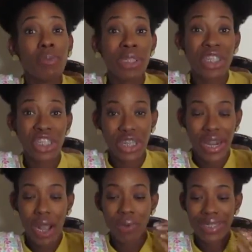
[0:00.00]
position that
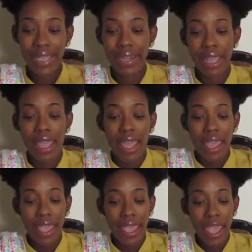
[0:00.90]
I was in.
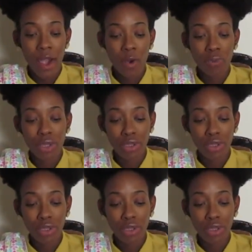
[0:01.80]
It helped,